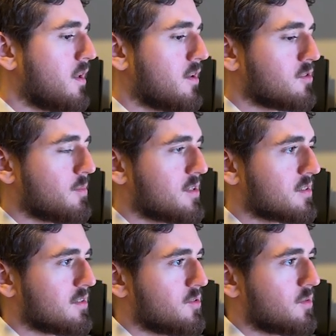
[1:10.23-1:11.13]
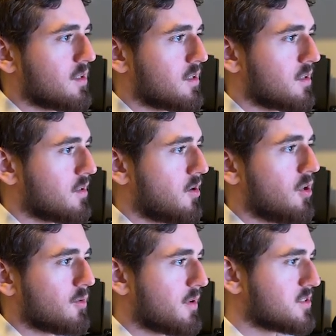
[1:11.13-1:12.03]
So basically, you can
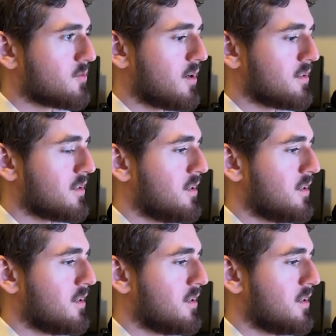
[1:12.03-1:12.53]
call a restaurant,